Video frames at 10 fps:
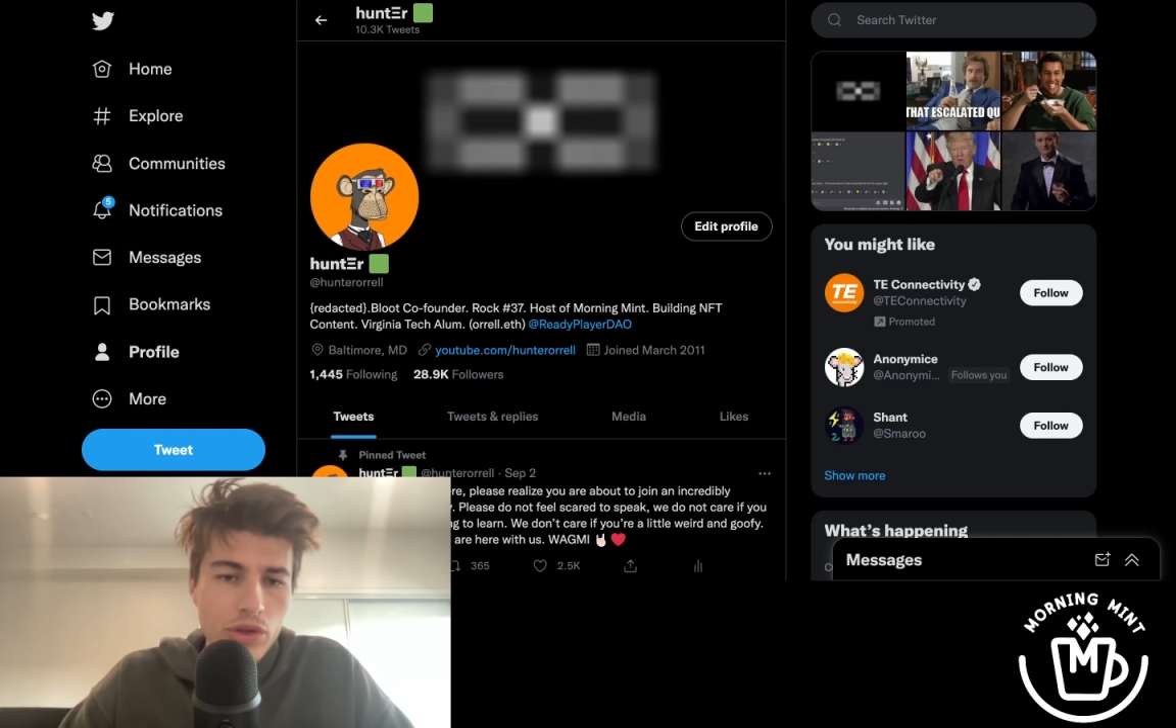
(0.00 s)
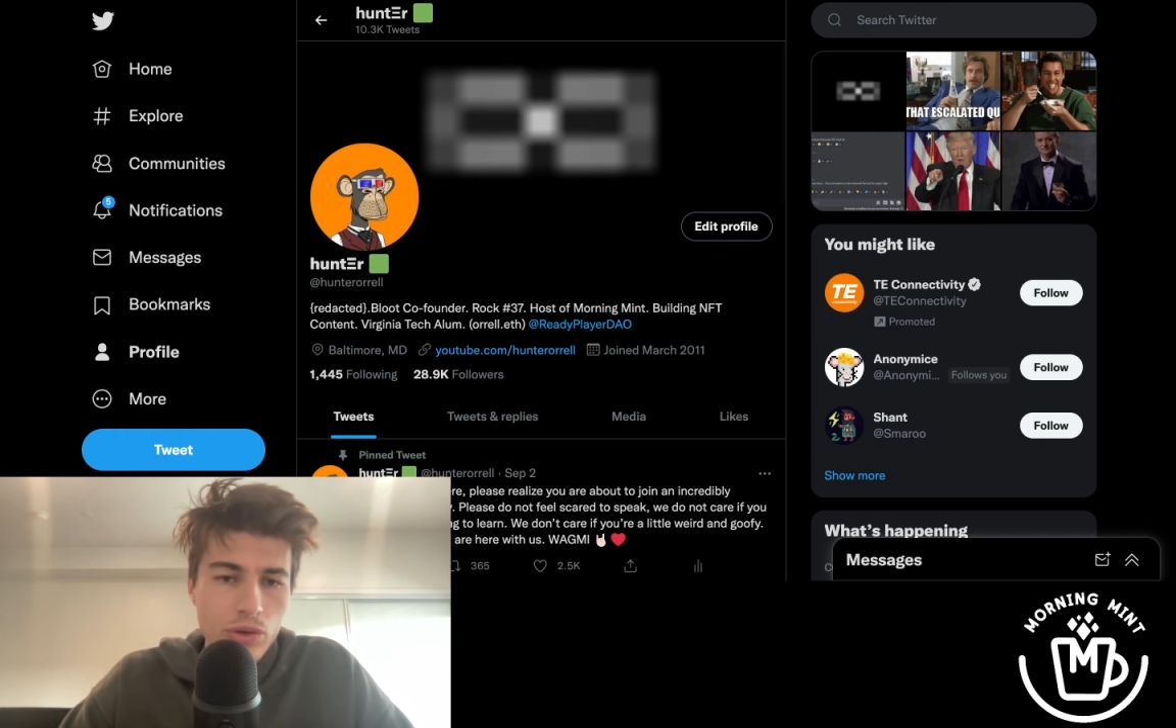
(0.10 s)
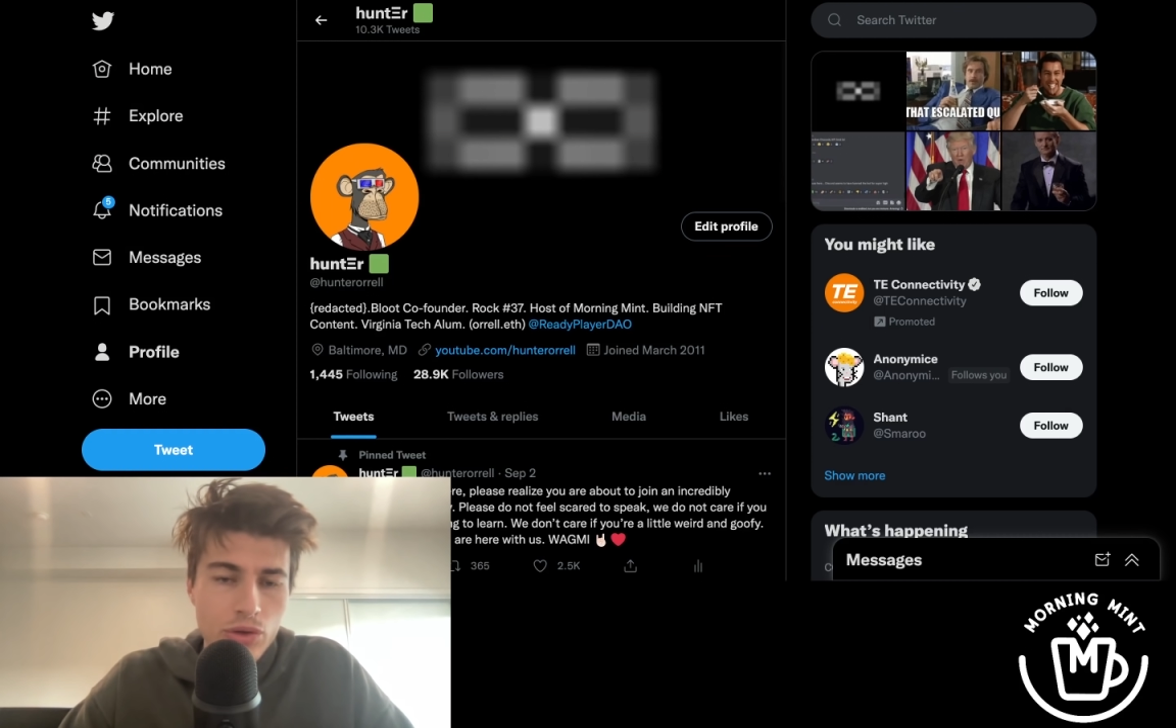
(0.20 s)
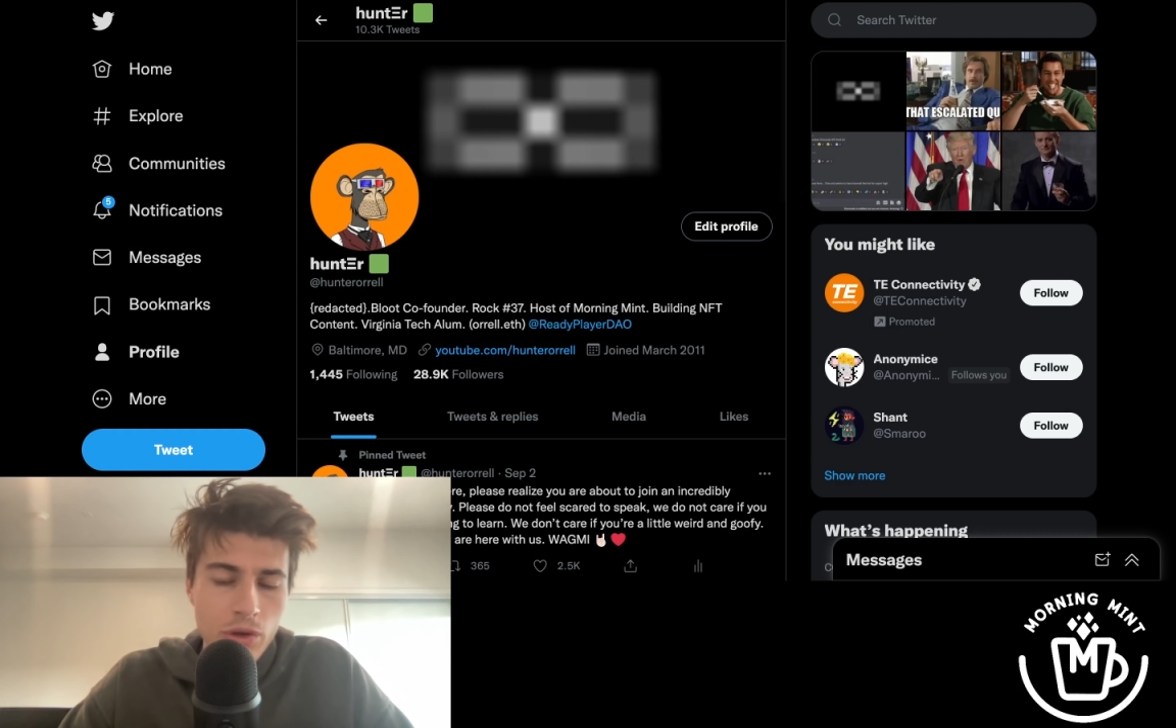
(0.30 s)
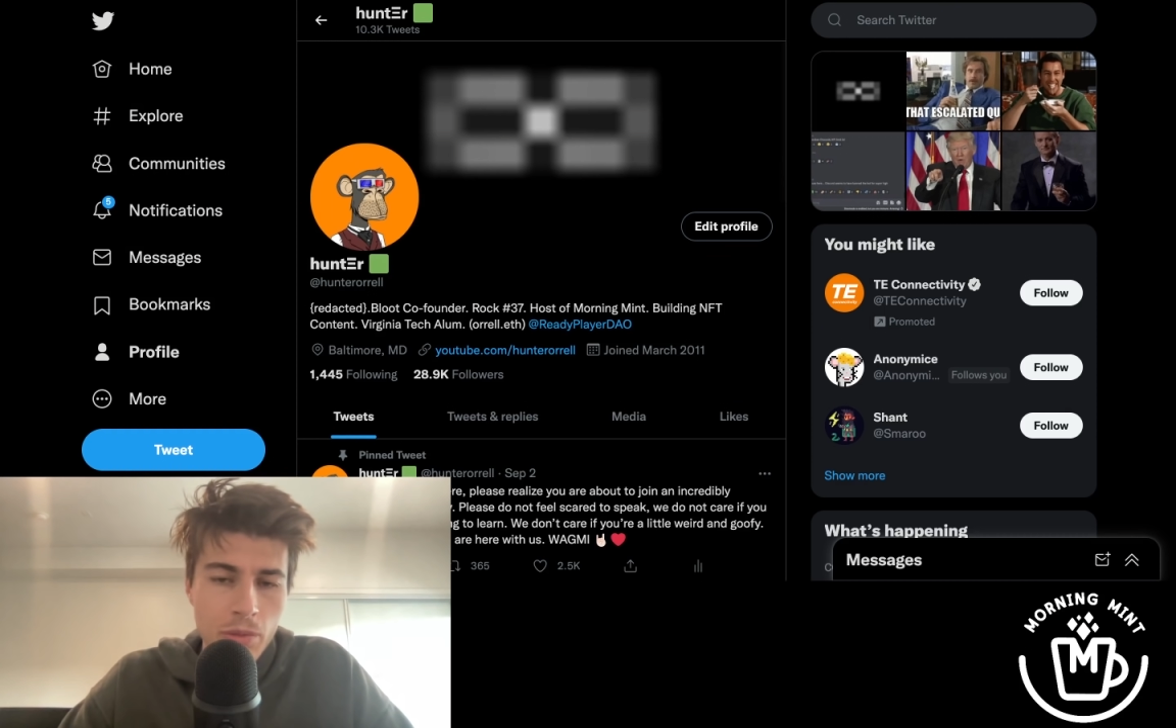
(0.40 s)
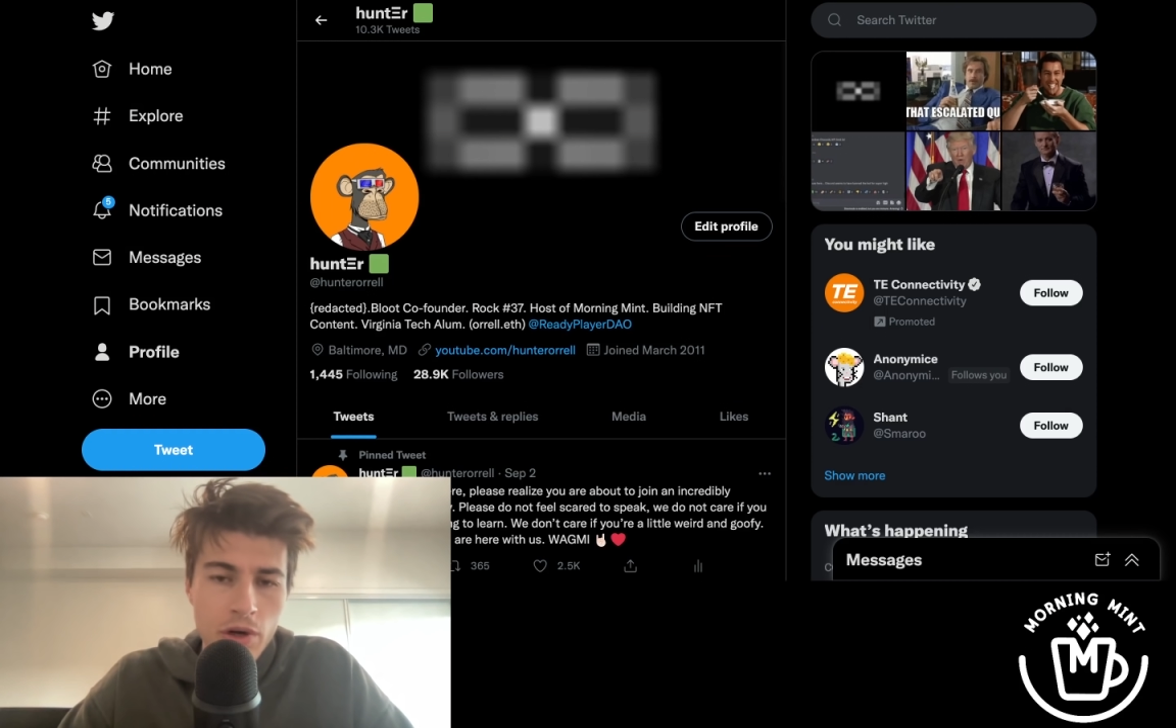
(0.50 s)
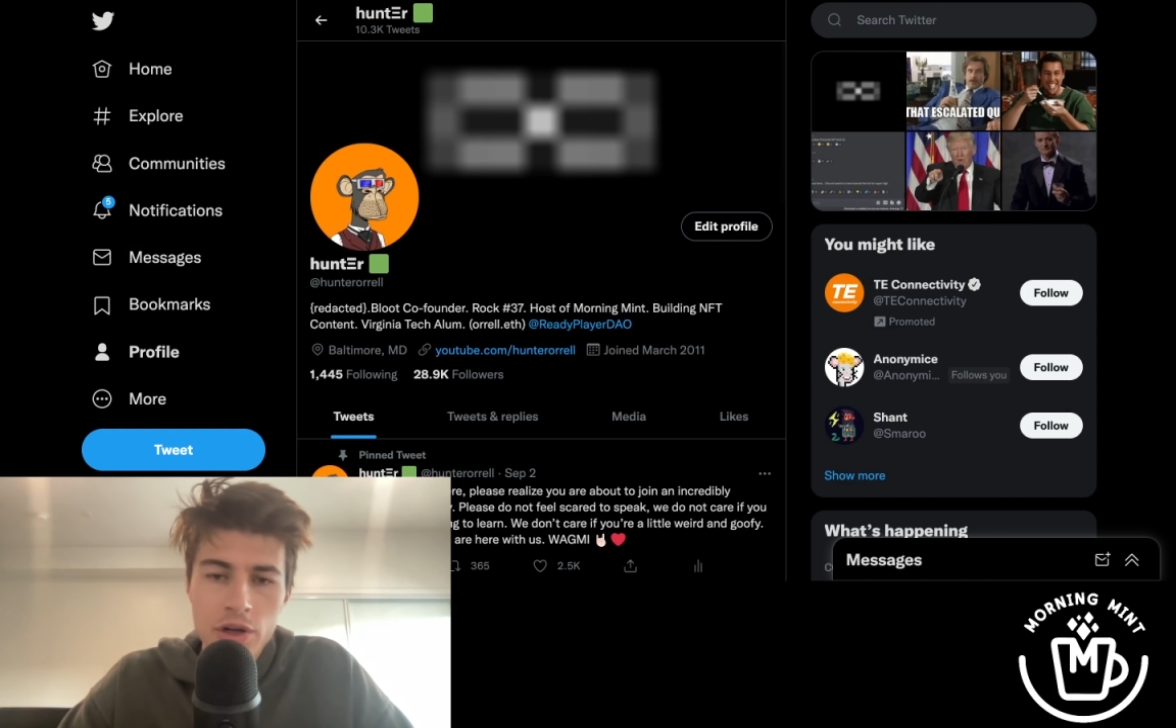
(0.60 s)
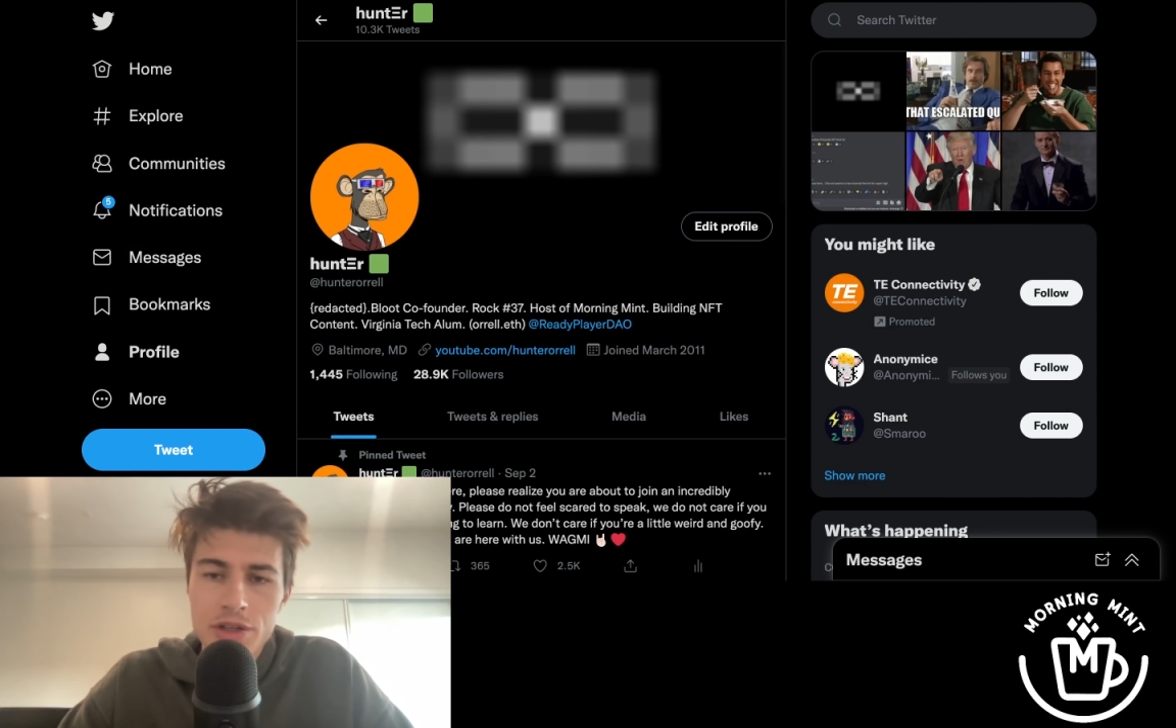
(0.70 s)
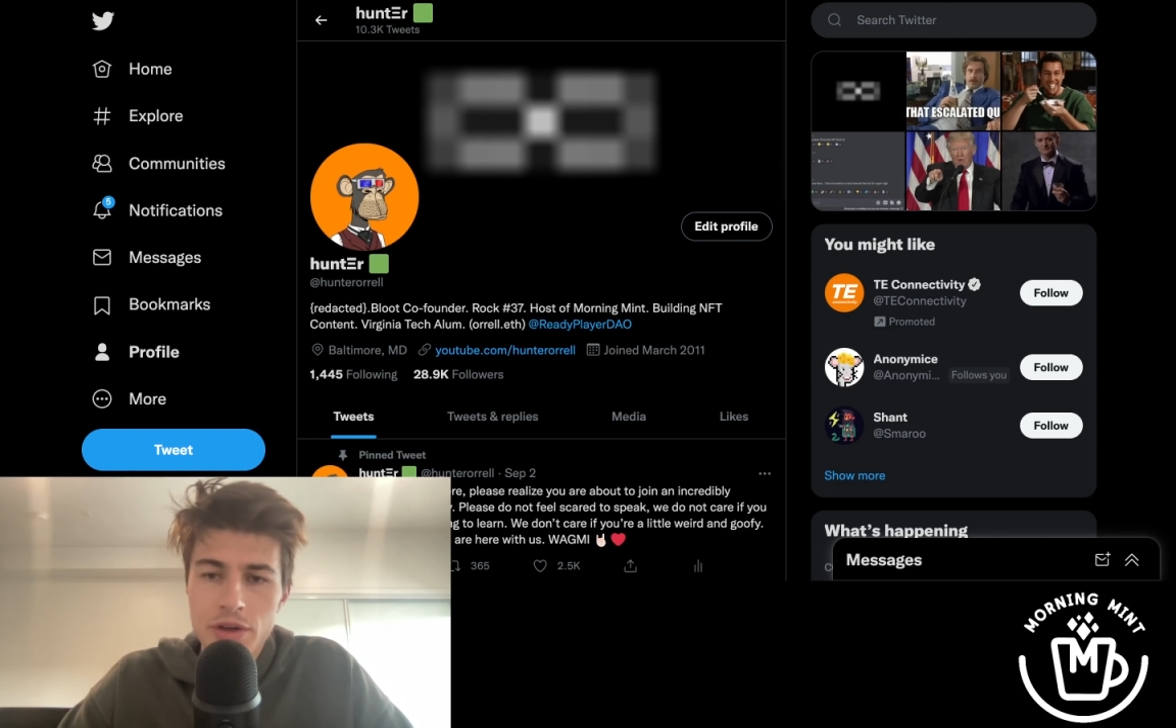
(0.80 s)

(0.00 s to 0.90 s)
YouTubers